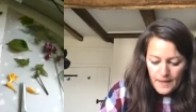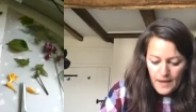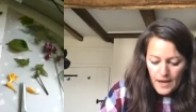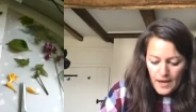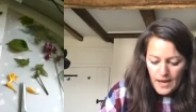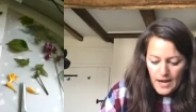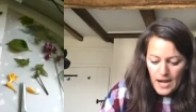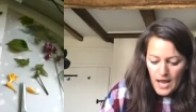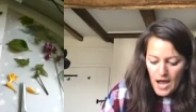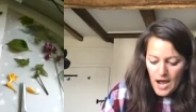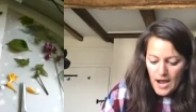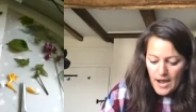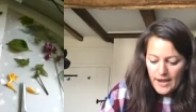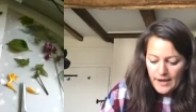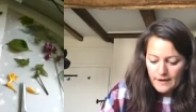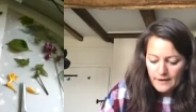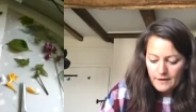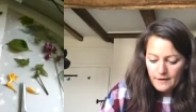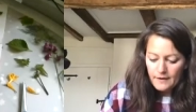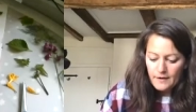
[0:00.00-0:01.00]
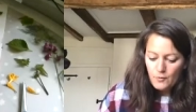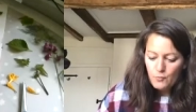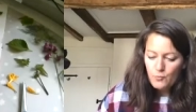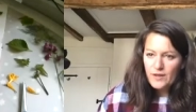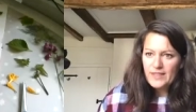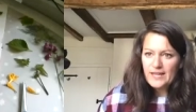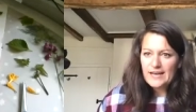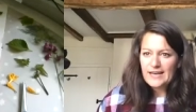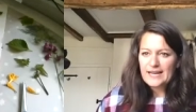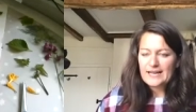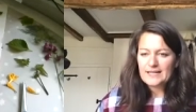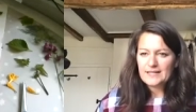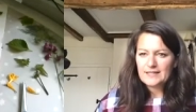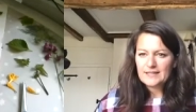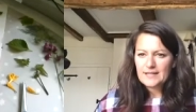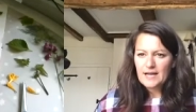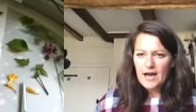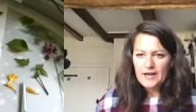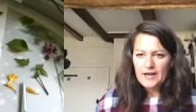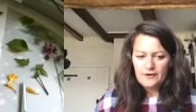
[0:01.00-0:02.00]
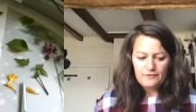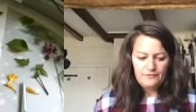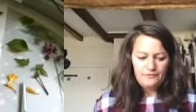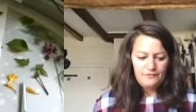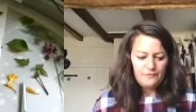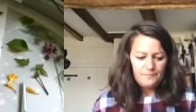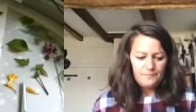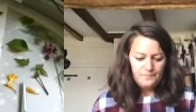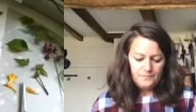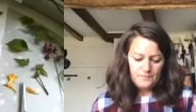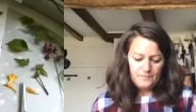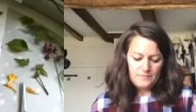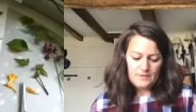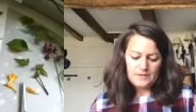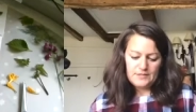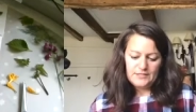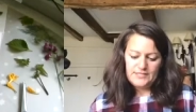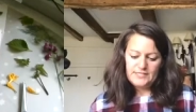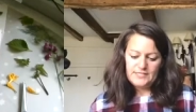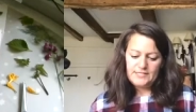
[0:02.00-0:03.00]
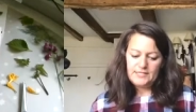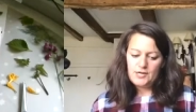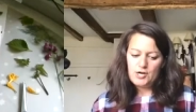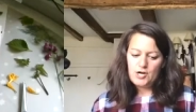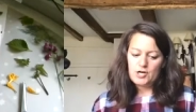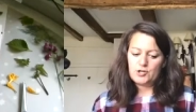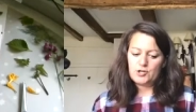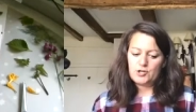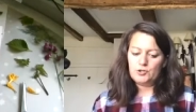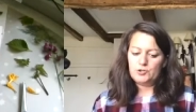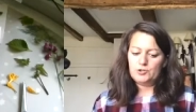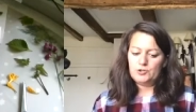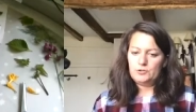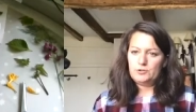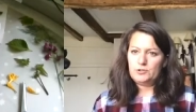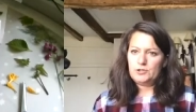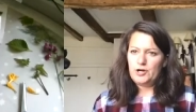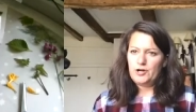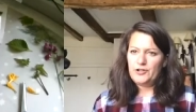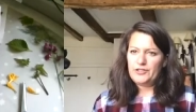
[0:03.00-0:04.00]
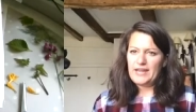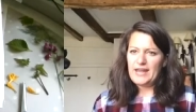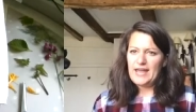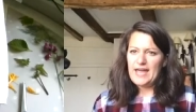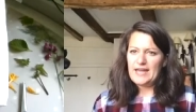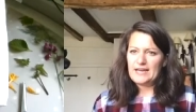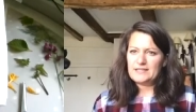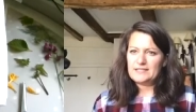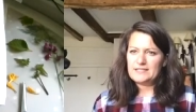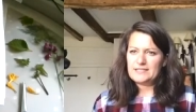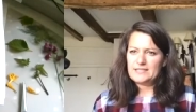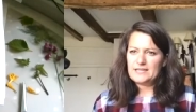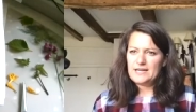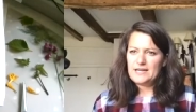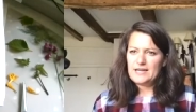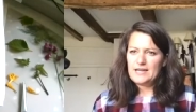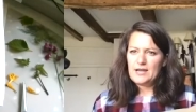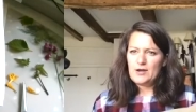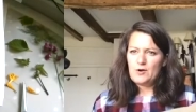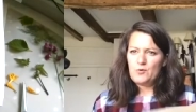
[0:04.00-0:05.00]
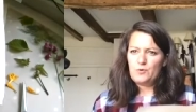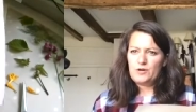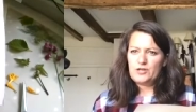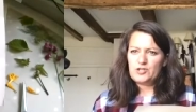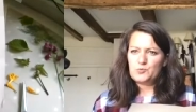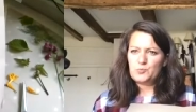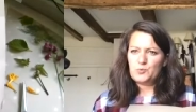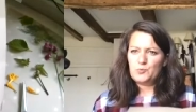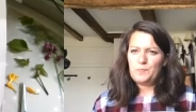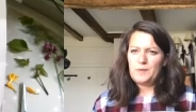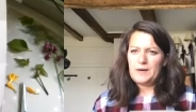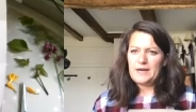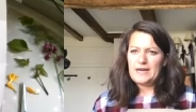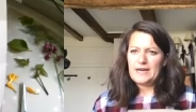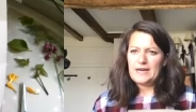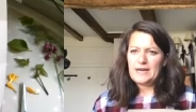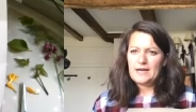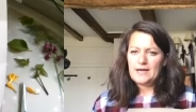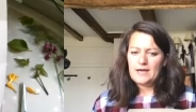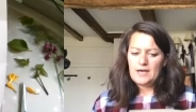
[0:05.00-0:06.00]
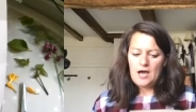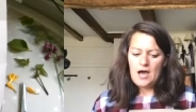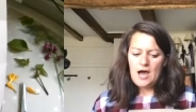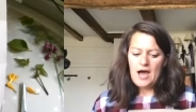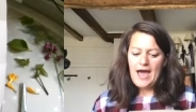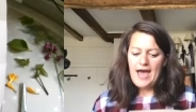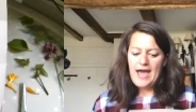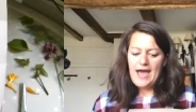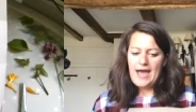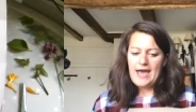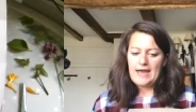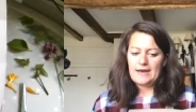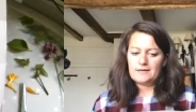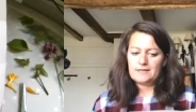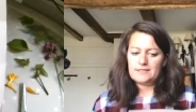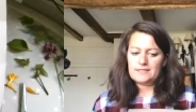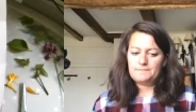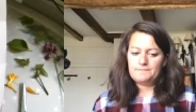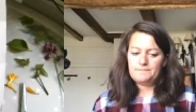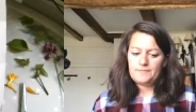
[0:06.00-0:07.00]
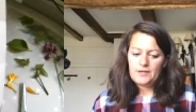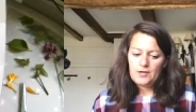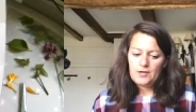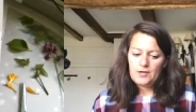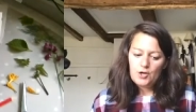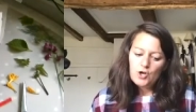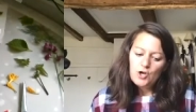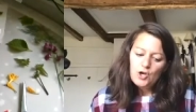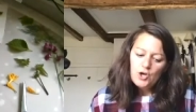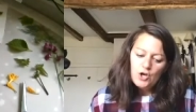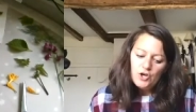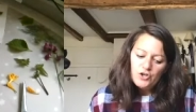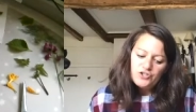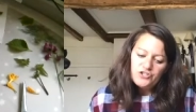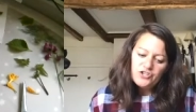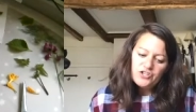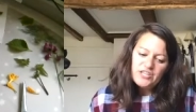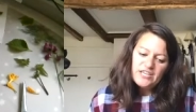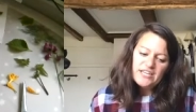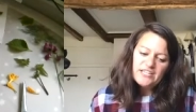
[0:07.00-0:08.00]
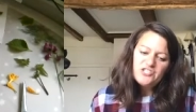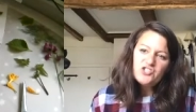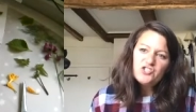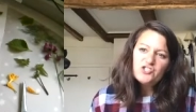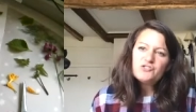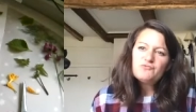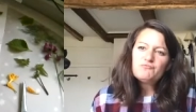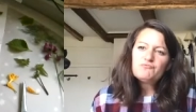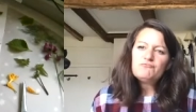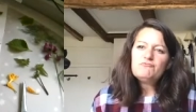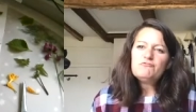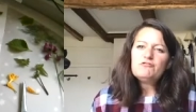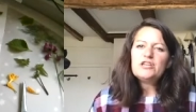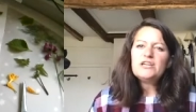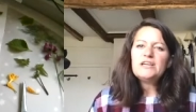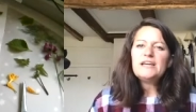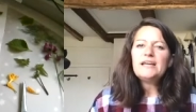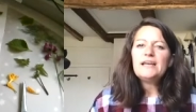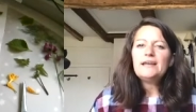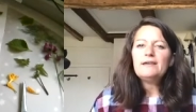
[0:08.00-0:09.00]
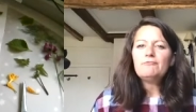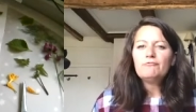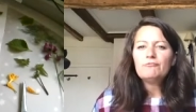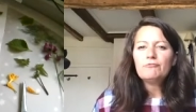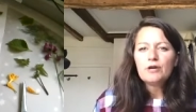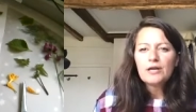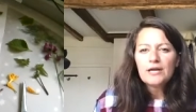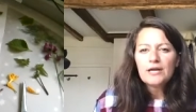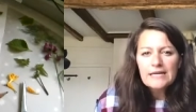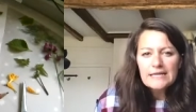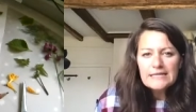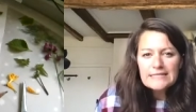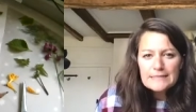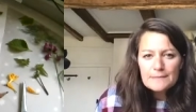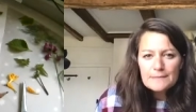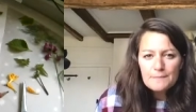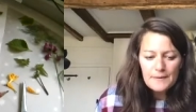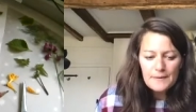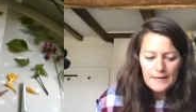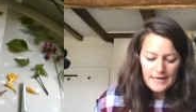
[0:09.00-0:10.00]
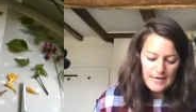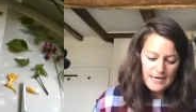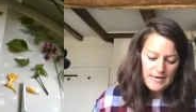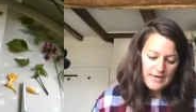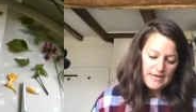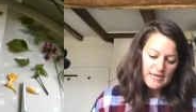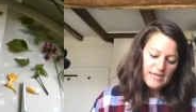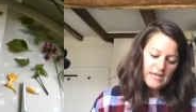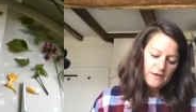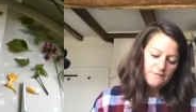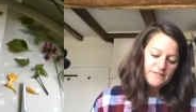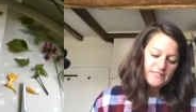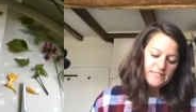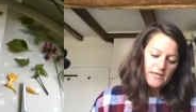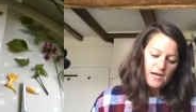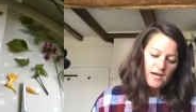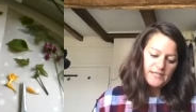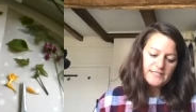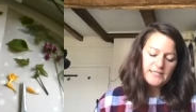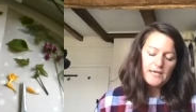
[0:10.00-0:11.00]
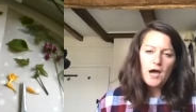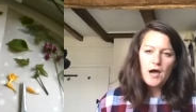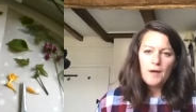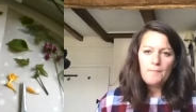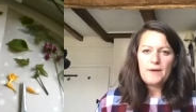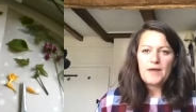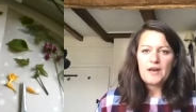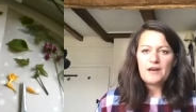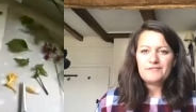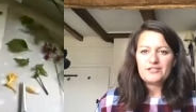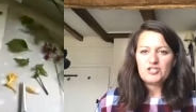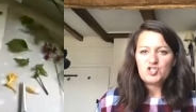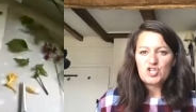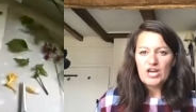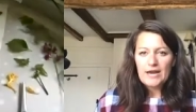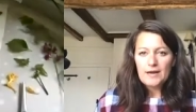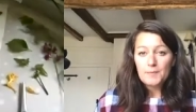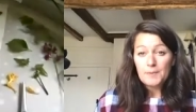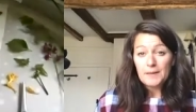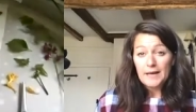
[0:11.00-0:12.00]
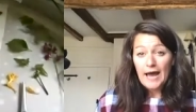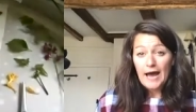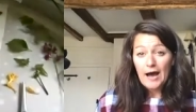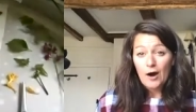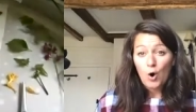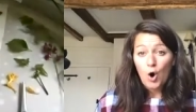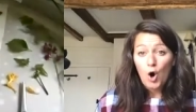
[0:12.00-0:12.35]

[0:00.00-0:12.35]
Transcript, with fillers: a line with a little kind of circle on the end, which will be a hand. So this just really, really simply gives us a bit of a shape now